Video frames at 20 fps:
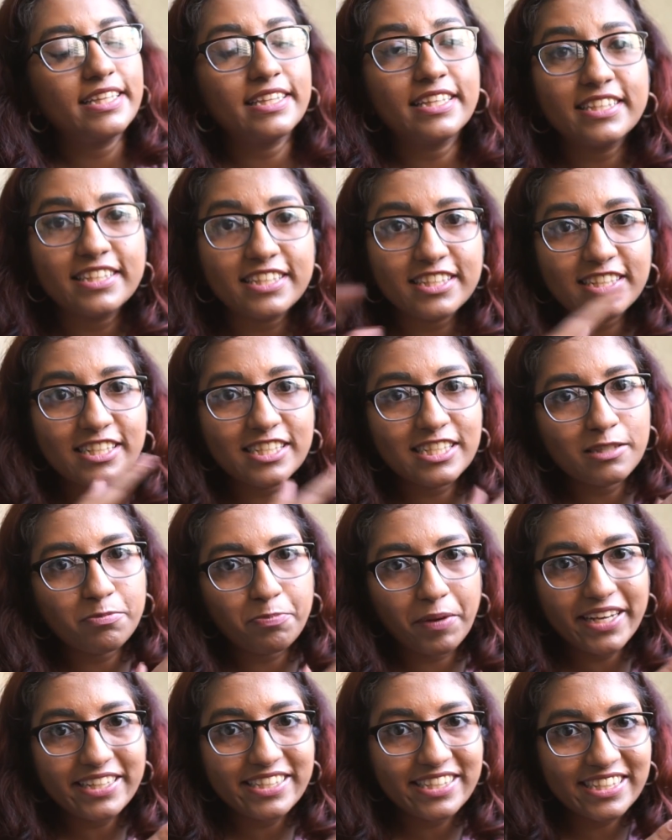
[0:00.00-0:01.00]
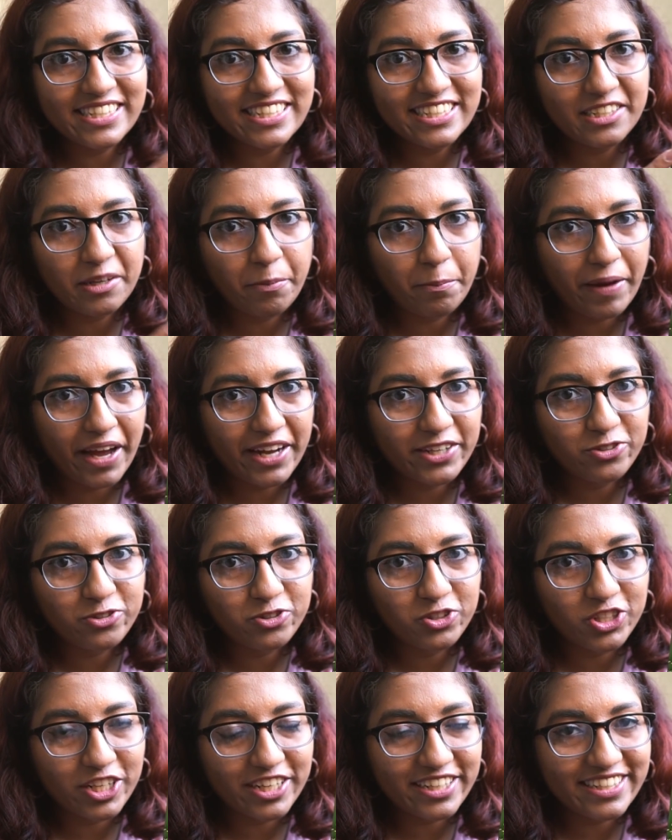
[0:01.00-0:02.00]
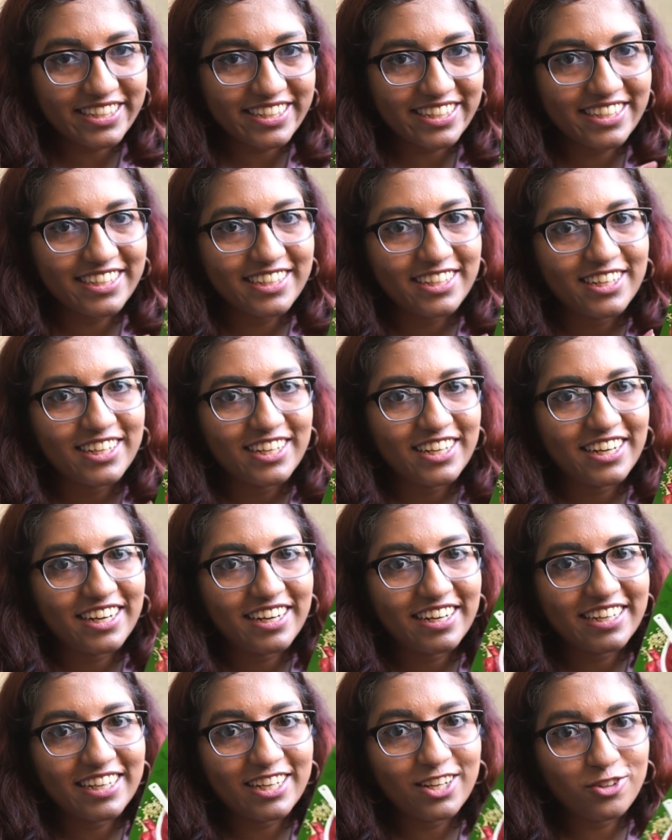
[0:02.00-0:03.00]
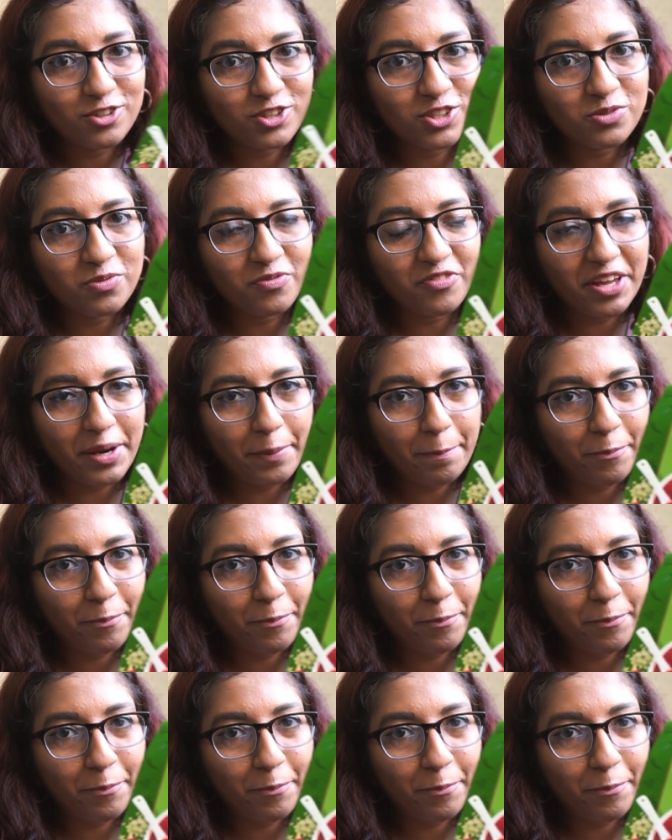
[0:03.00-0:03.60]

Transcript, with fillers: this is the spicy tomato chutney. Uh, it looks very